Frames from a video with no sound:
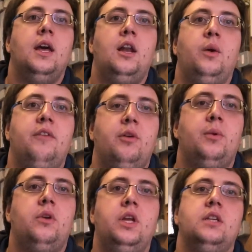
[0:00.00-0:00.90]
Hello
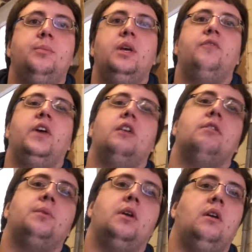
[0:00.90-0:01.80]
everybody, it's the Big Fat
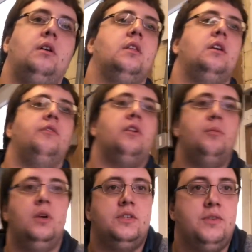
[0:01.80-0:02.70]
Crypto Guy. Thank you
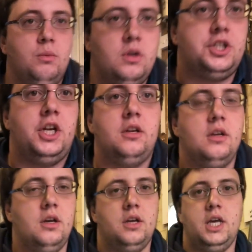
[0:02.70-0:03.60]
very much for watching.
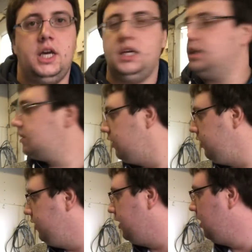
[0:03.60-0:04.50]
Okay,
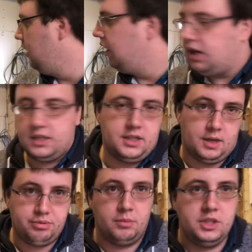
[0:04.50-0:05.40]
so I said
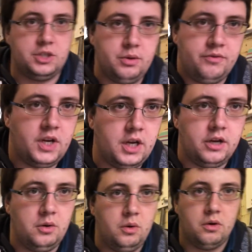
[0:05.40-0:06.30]
I promised you a
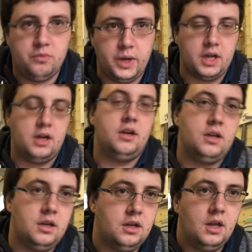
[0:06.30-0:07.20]
video of when I
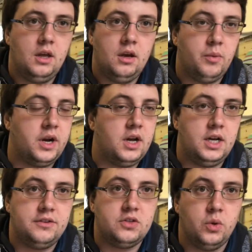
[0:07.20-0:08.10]
uh, when
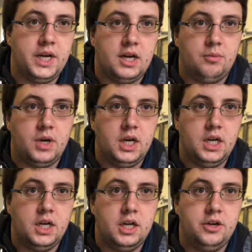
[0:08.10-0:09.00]
I had sorted out my
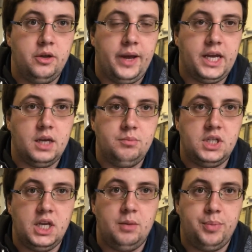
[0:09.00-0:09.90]
uh, new
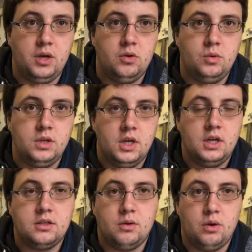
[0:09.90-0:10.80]
AMD build.
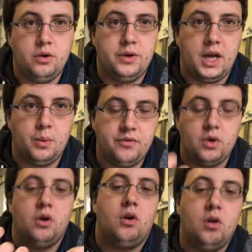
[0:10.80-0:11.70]
So now we've
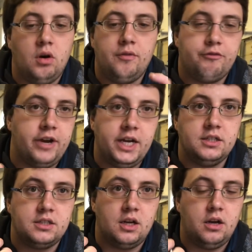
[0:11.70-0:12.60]
got
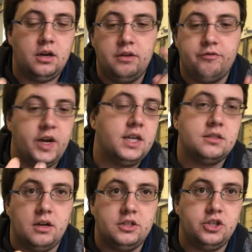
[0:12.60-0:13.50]
Frankenstein,
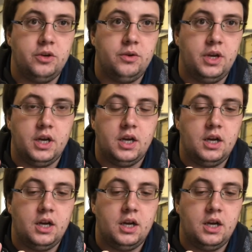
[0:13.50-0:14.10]
Frankenstein Jr.